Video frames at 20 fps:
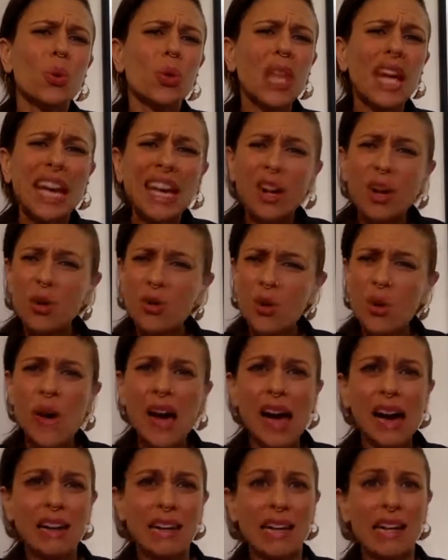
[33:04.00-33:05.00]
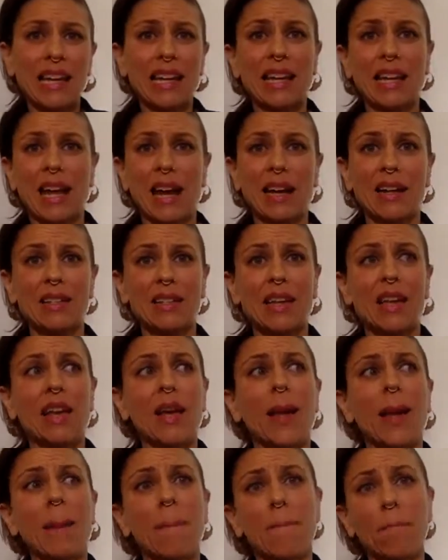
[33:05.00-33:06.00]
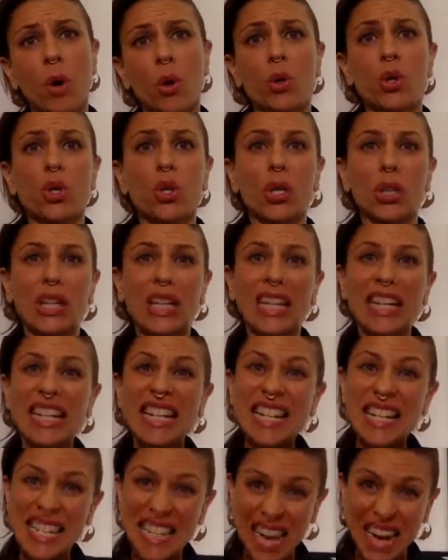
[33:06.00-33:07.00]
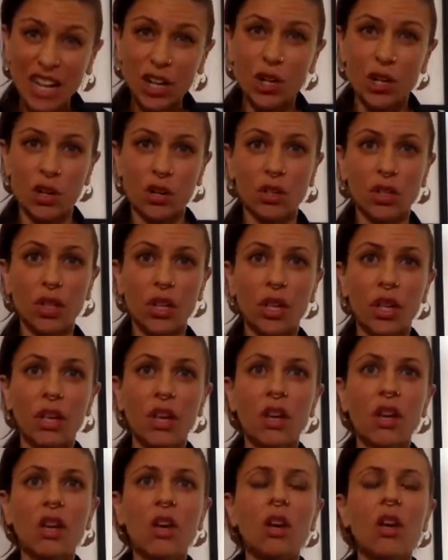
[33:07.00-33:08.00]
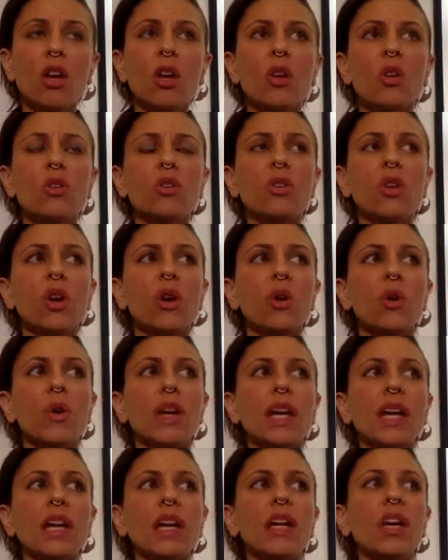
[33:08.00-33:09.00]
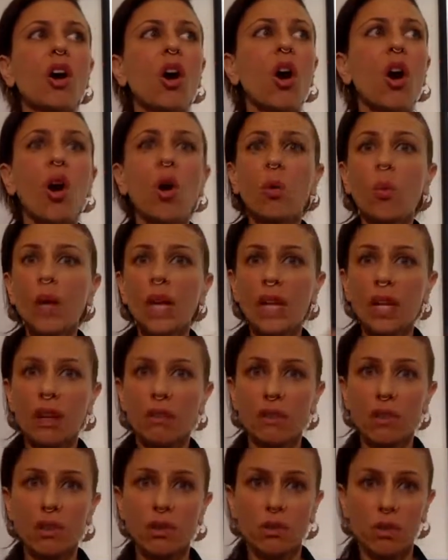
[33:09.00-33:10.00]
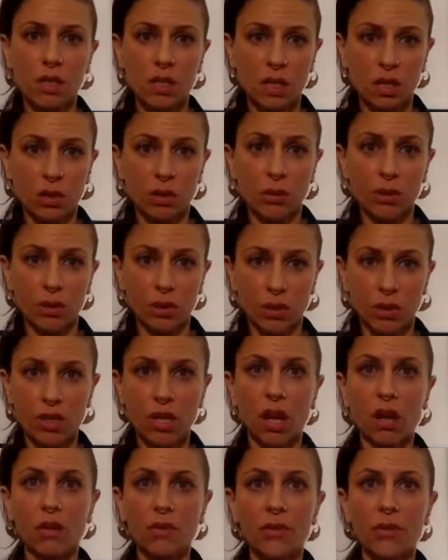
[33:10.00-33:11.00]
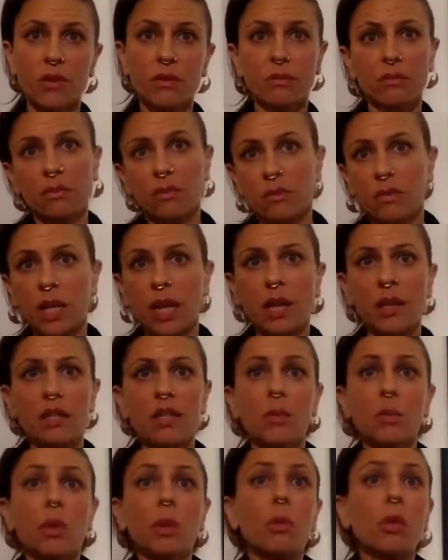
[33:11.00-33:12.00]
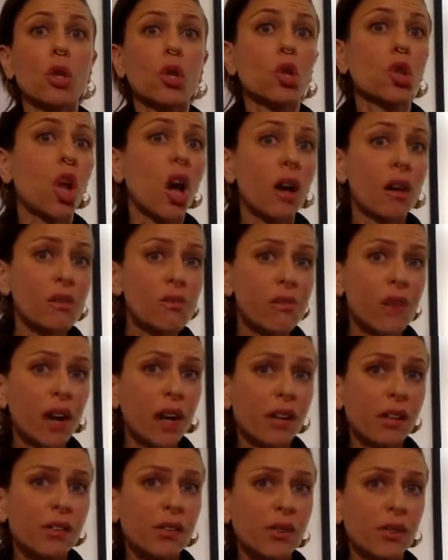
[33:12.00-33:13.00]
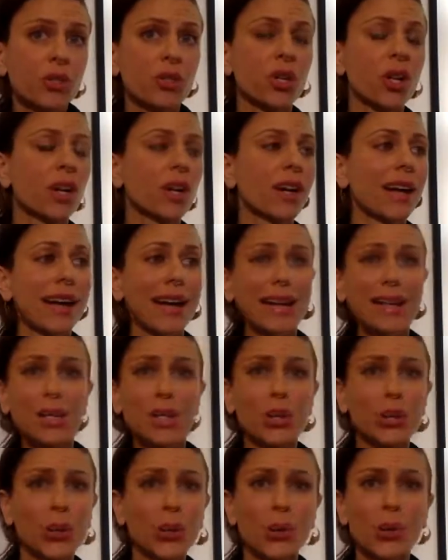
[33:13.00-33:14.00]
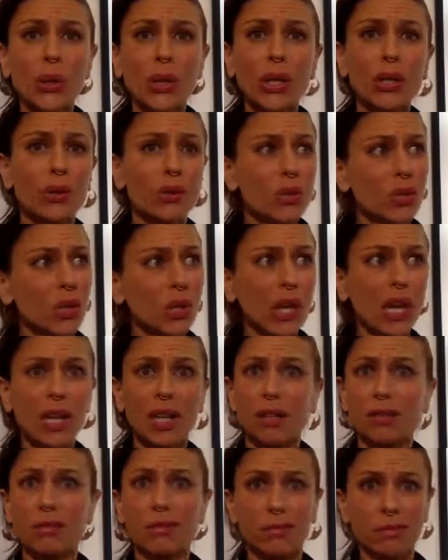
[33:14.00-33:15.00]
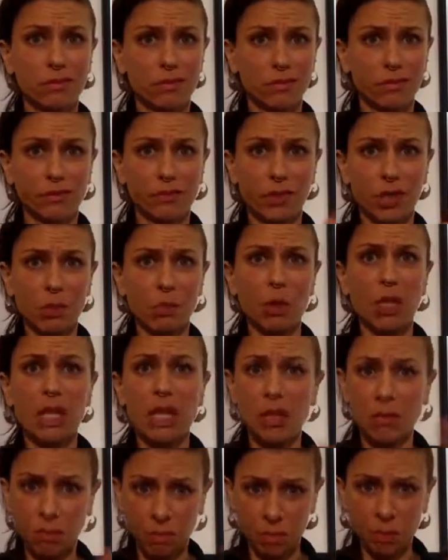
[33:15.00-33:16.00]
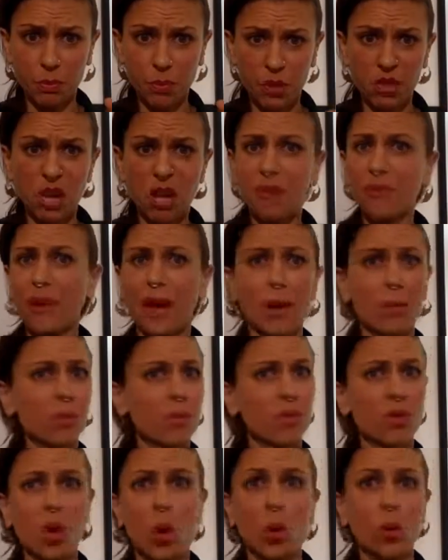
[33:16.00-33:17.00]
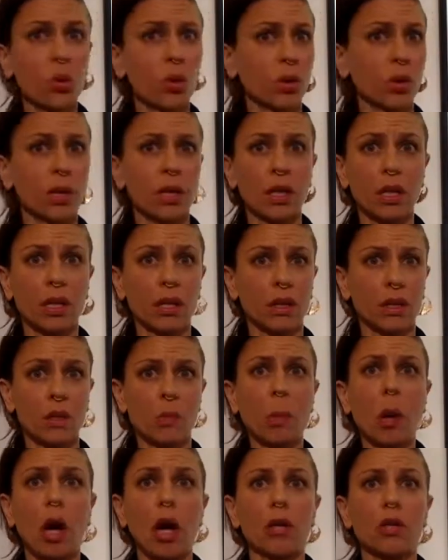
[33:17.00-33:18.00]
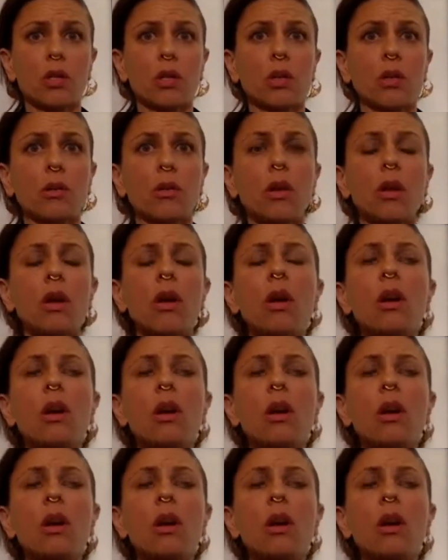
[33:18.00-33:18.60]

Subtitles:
So they don't know how to connect emotionally tenderly. So all we can ever do is deal with ourselves. And if somebody with a lot of fire in their chart, I get surly, there's a lot of fishy stuff. I'm totally in this spot too.